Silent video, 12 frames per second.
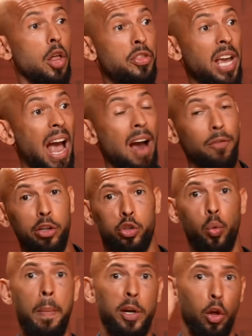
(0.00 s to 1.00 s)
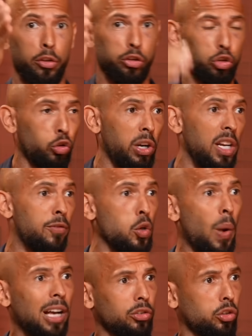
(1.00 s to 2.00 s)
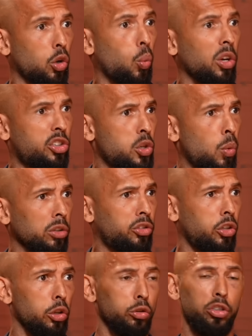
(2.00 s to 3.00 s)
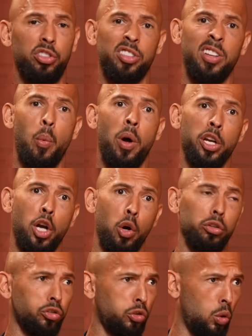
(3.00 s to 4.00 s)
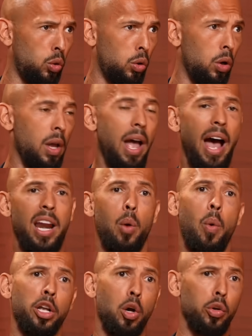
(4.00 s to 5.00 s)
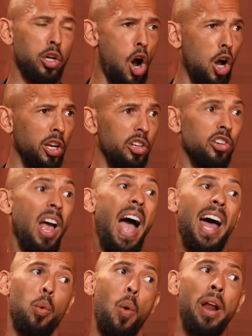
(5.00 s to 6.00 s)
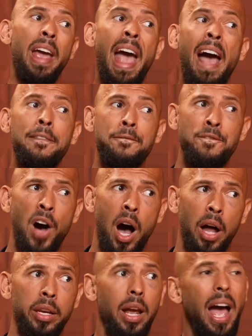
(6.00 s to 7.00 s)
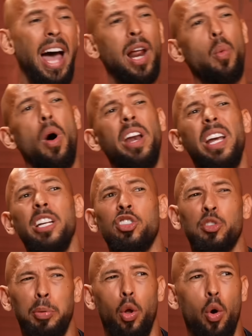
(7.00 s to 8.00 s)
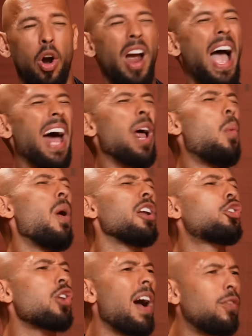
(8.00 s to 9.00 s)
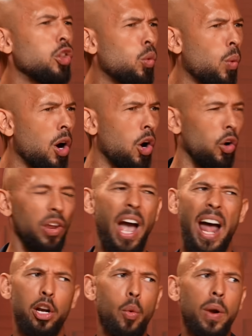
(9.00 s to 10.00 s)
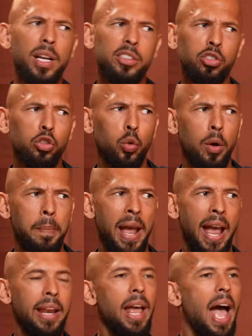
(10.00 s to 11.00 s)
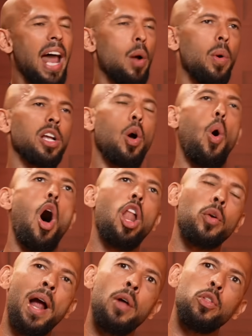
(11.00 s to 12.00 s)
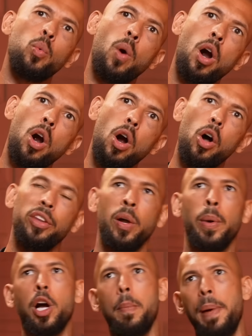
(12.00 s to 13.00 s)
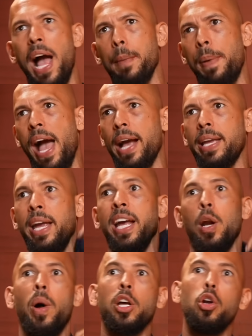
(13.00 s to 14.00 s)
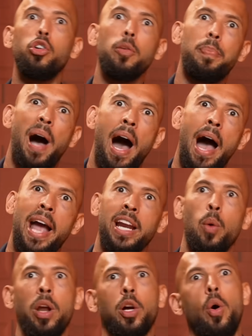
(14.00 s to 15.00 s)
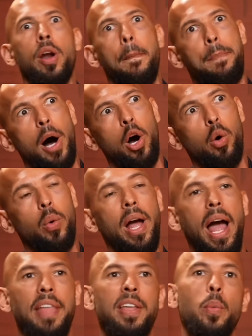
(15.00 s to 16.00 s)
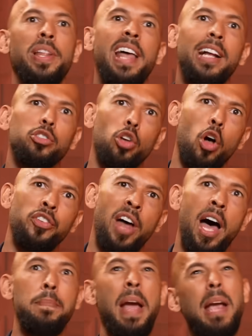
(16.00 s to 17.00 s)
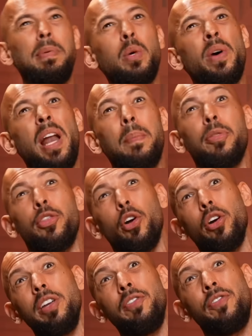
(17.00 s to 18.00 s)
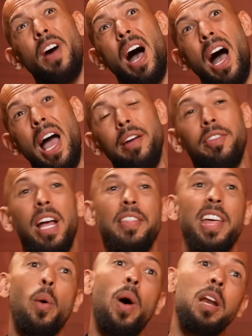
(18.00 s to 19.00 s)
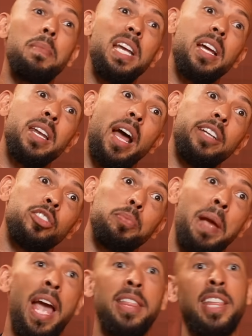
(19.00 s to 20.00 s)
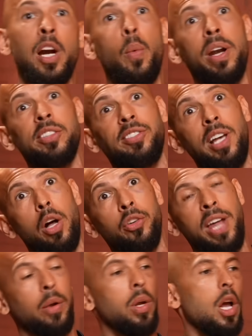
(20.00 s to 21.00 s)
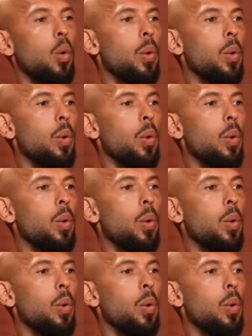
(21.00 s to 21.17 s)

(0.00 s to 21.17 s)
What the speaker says: The average woman on the street, if you ask her what she wants to do, she says, I want to go to school and I want to go to college and I want to have fun and I want to explore and I want to travel the world. And I don't want to listen to a man and I want to go all around the world. I want to go backpacking and I want to go to Dubai and I want to go on a boat. And then when that's all done, maybe when I'm 35, then I want to meet a nice man. Then I want to settle down.